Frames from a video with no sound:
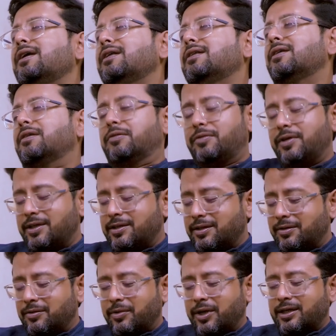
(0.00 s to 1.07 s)
The
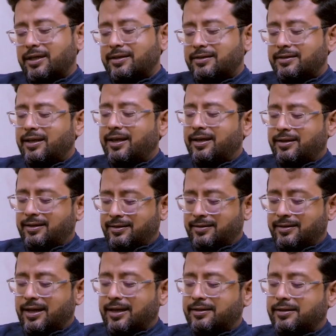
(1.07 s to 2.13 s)
reason why I say is
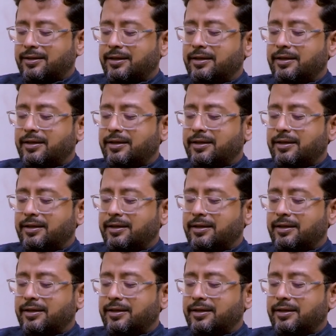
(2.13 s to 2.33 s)
that